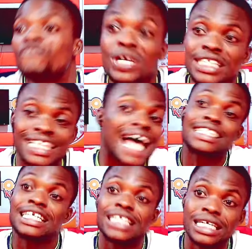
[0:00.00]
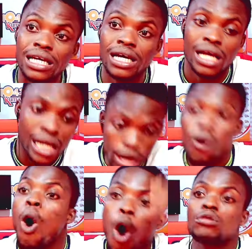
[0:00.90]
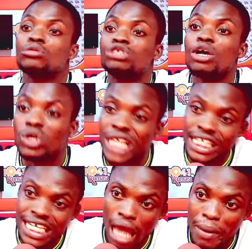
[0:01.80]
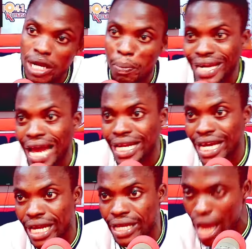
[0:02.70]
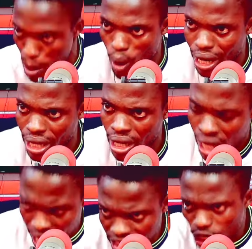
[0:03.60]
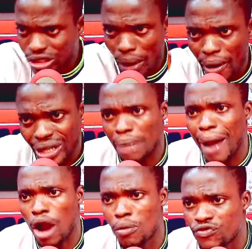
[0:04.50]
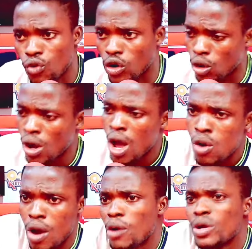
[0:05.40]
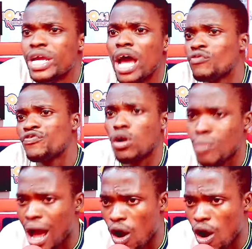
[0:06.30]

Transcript: First last season. No, honor must you rotate this time in Panana a day, a boy. It also may also back with one more. Come away, you know, from my